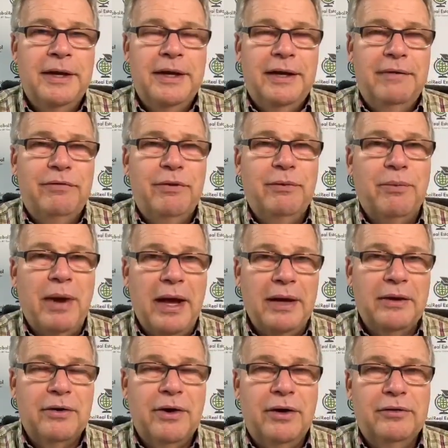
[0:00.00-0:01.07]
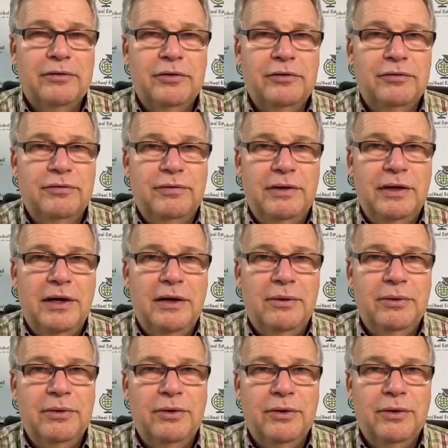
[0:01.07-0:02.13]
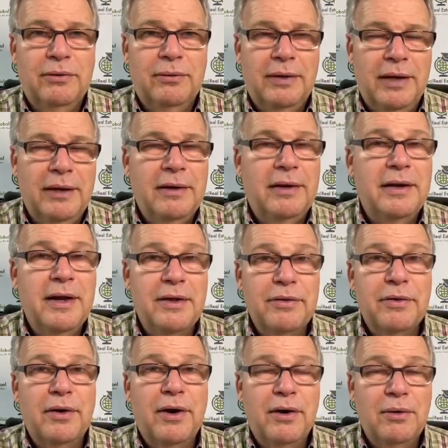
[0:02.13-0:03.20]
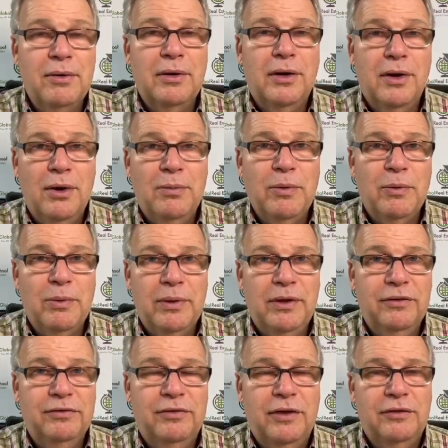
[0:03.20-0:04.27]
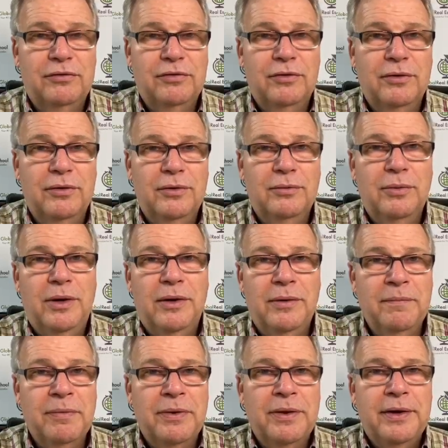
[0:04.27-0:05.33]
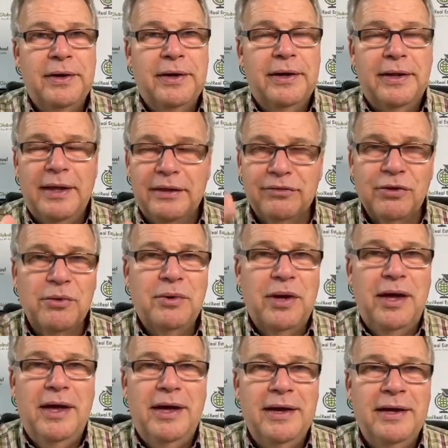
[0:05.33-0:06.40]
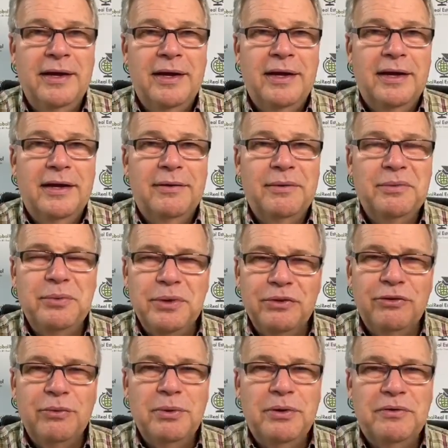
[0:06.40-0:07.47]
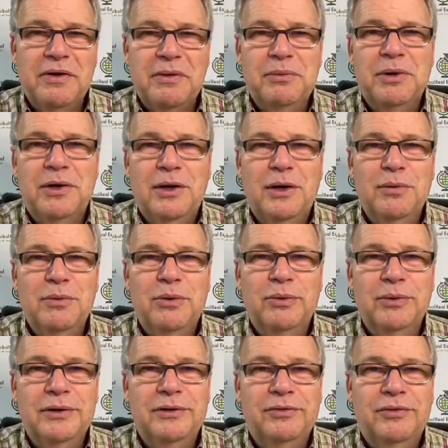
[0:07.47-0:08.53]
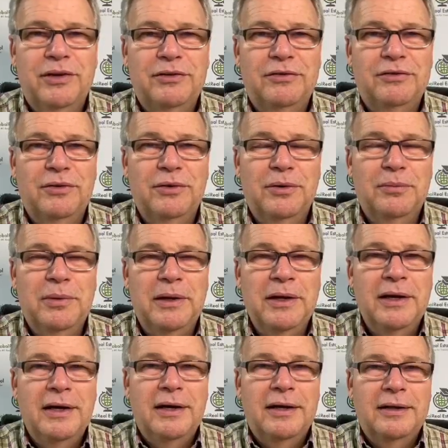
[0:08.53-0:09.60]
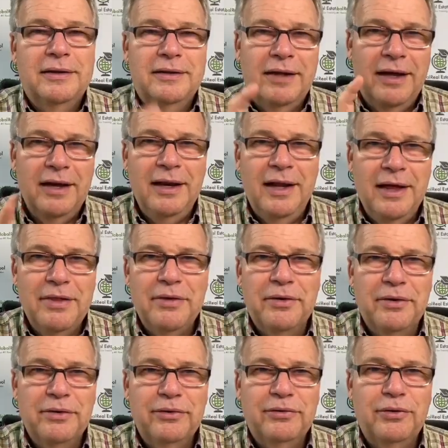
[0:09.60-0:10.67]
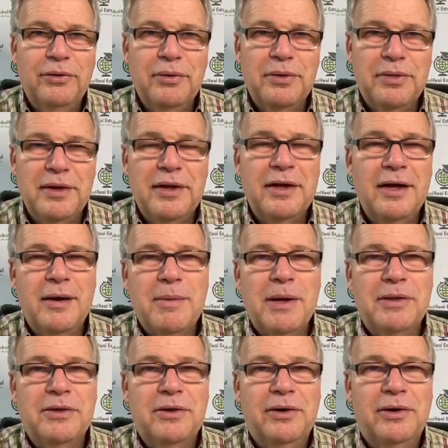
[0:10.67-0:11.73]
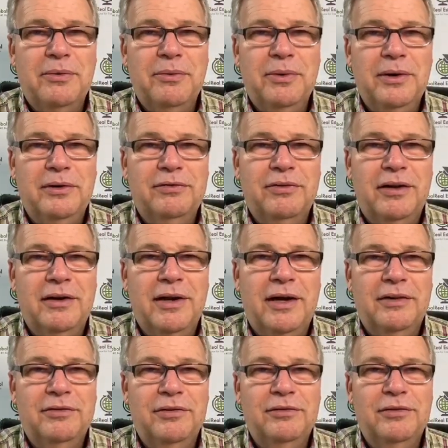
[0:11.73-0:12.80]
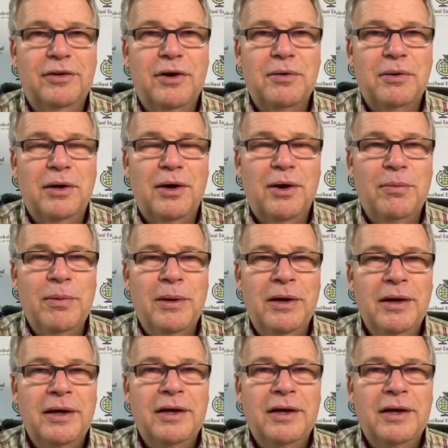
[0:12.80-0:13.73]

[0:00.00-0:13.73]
if you ran across this video and you're in another Oklahoma real estate school, well, that's okay. We wish you would have come to Global Real Estate School, but tell others who are thinking about their real estate license in Oklahoma,